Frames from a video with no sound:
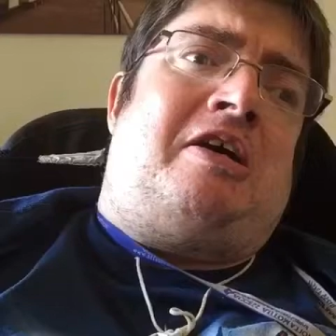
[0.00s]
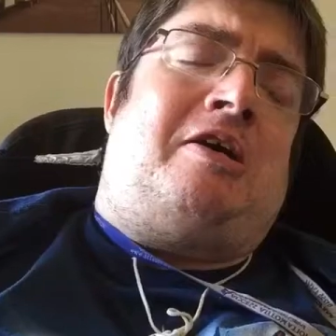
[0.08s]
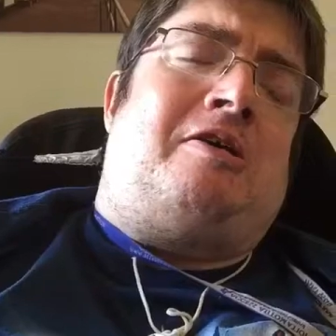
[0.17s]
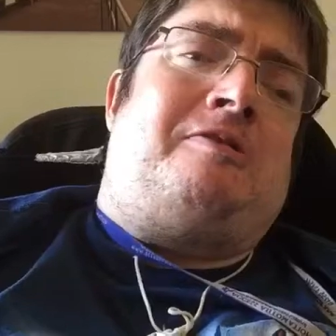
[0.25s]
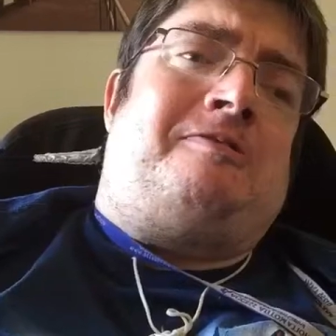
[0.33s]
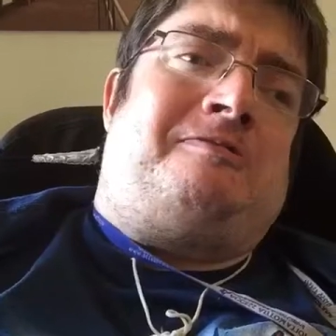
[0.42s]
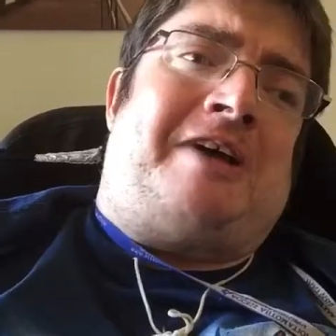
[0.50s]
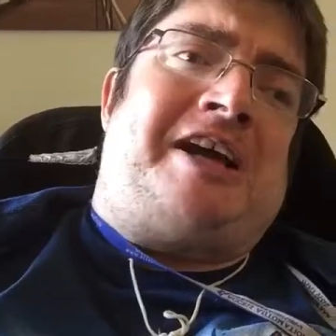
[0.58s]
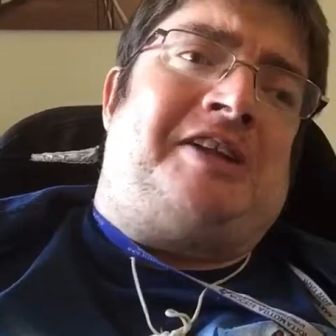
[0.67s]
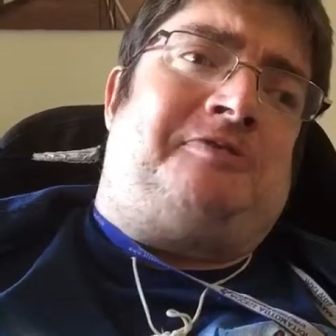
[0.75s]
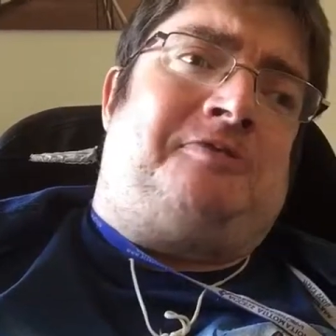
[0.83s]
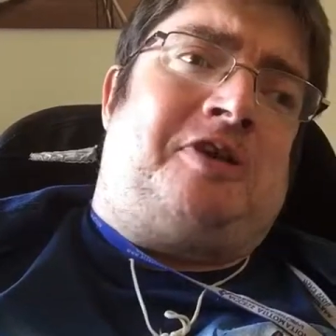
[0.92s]
oh
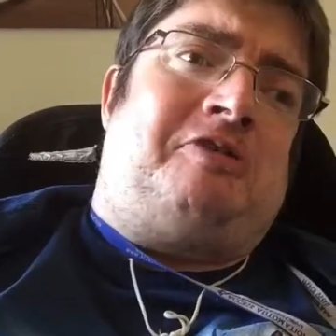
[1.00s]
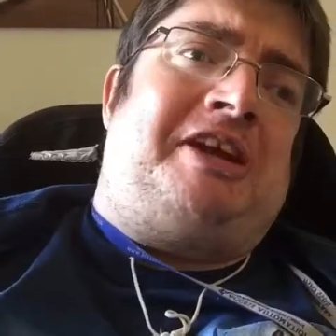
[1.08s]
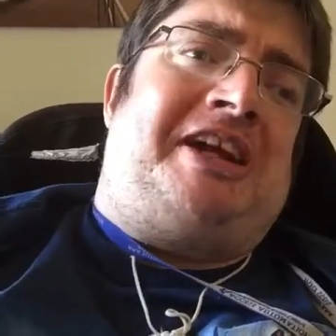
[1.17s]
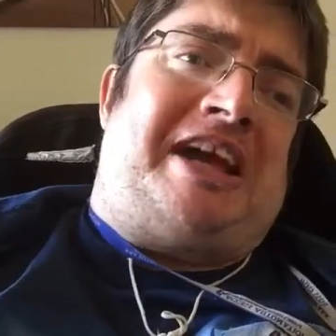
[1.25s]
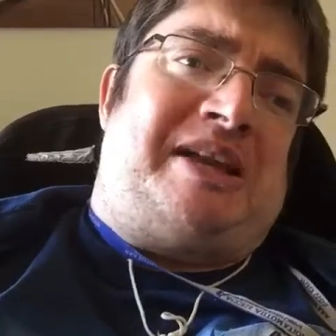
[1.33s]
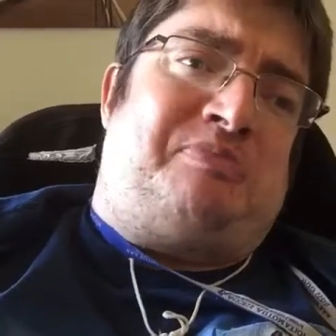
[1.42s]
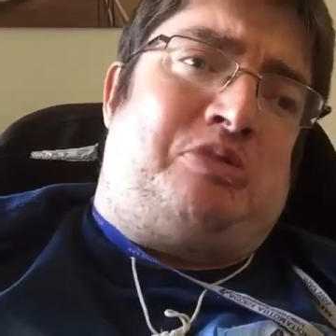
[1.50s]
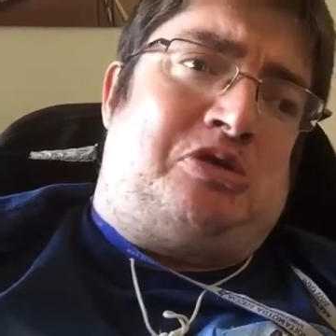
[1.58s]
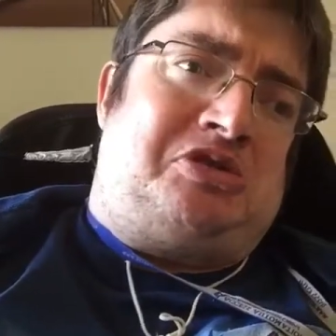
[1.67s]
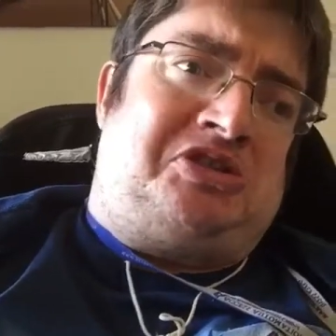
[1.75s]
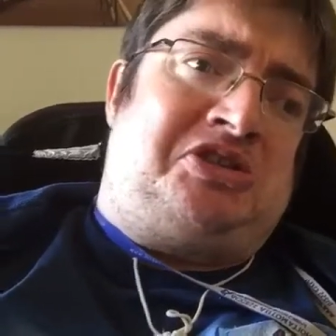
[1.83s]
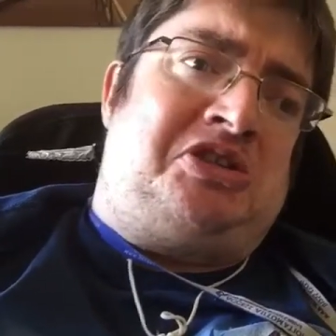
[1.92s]
fat furry
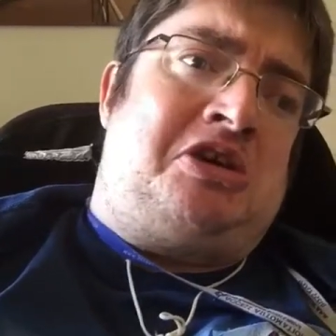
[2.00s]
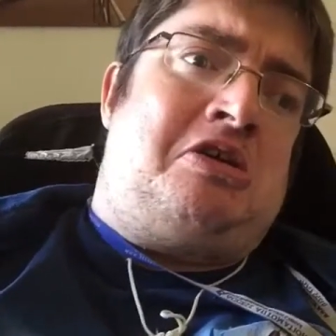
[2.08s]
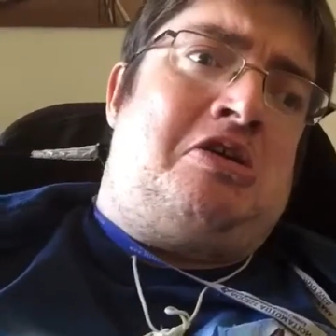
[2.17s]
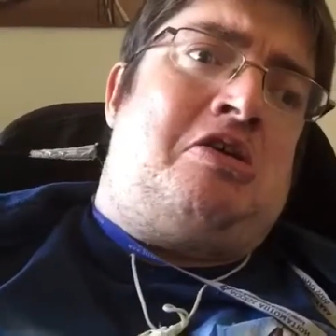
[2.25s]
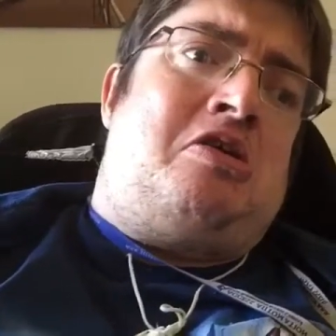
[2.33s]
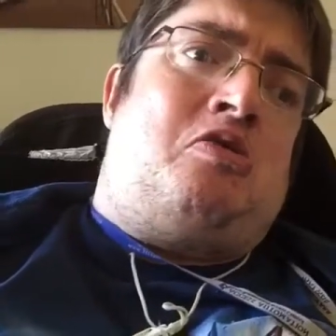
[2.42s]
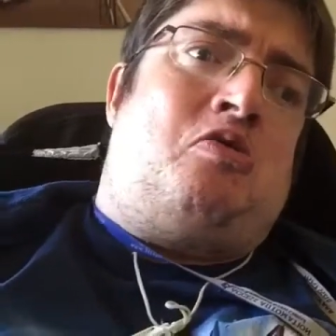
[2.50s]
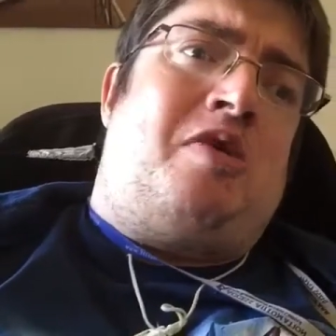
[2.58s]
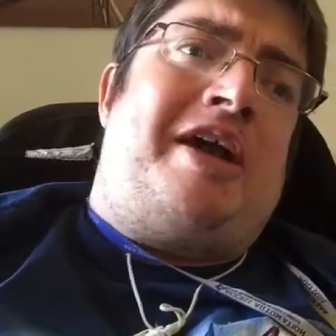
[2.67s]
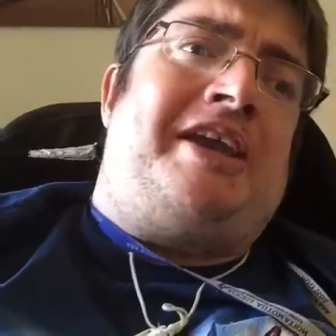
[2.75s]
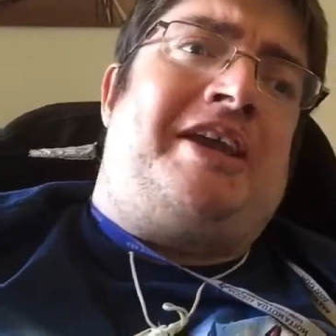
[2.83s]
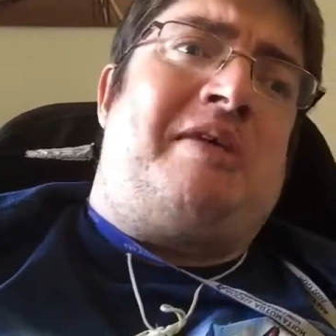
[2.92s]
catpuss,
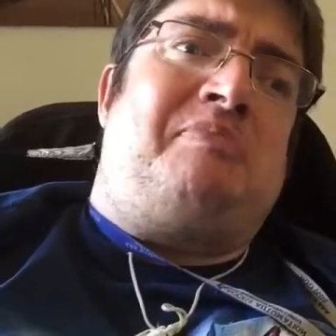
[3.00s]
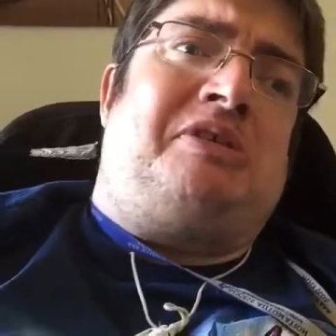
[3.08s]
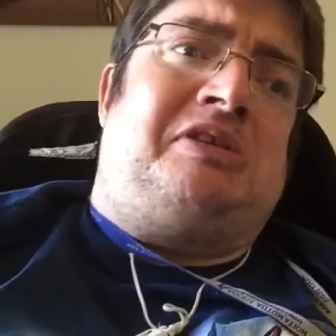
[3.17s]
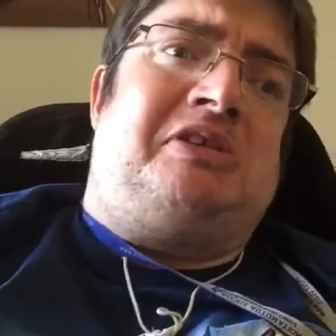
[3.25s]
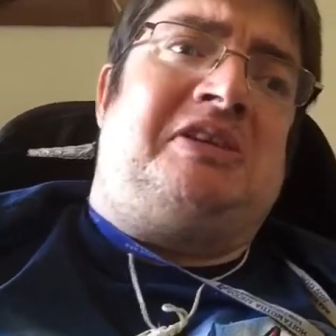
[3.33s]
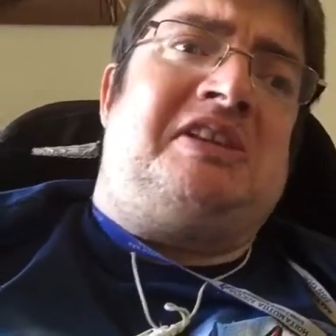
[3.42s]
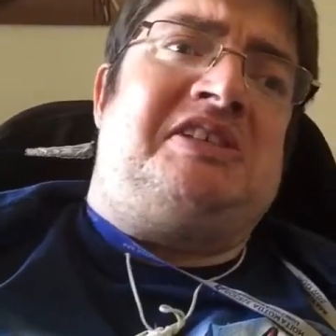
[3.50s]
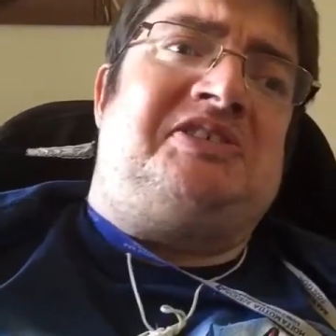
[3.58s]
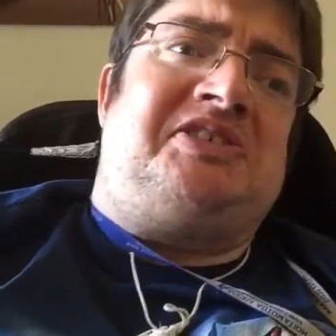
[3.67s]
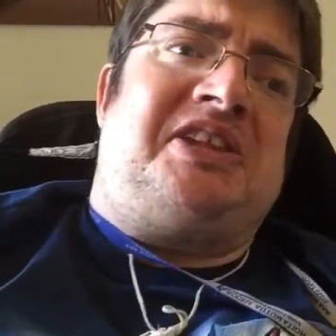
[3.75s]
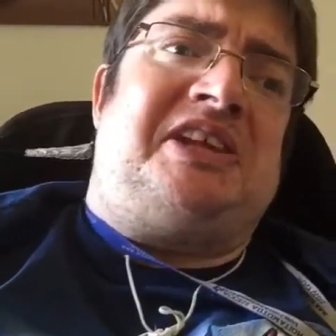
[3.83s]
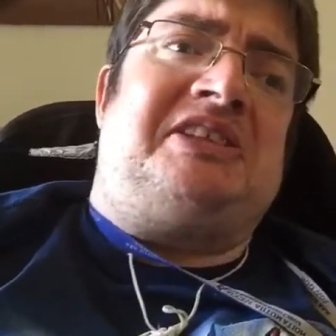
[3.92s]
wake up and look at
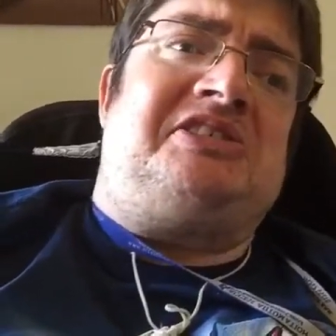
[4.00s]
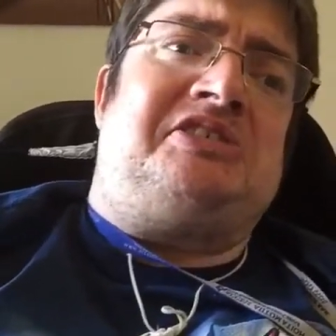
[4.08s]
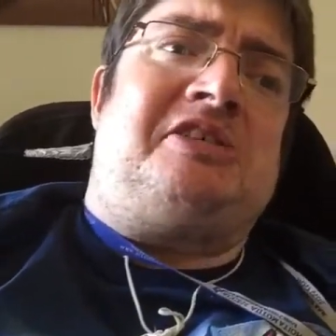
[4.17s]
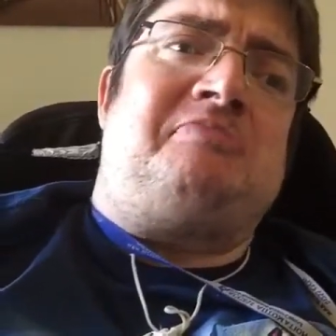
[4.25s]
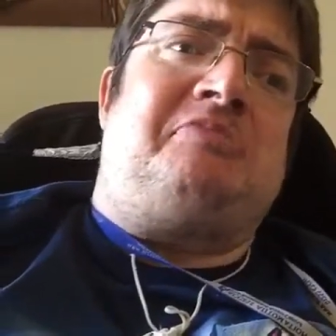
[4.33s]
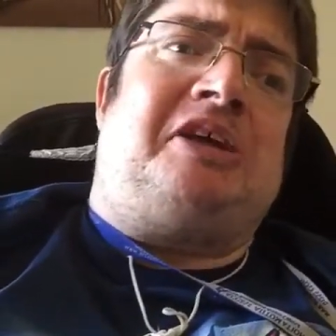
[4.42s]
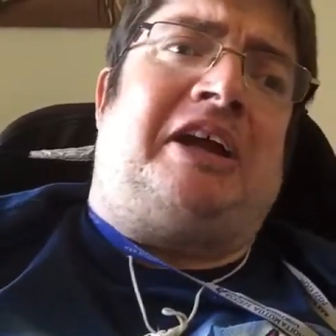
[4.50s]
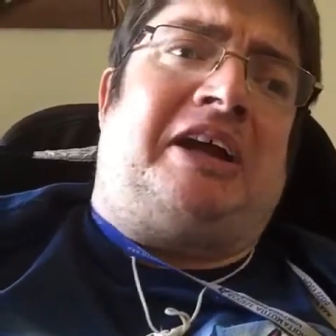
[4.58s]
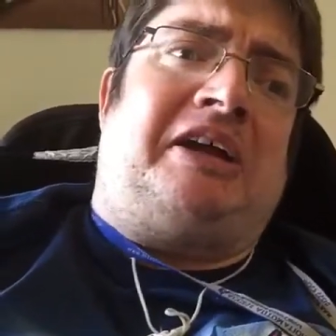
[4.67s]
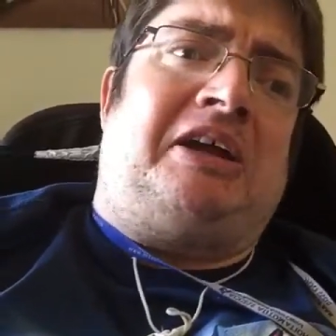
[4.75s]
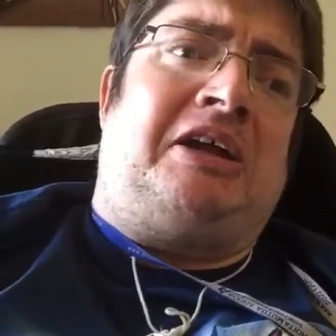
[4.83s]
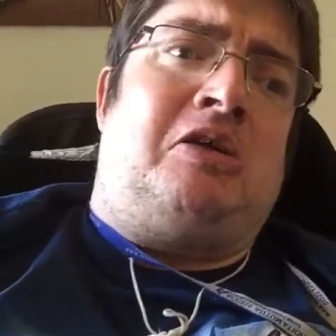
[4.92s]
this thing that I bring.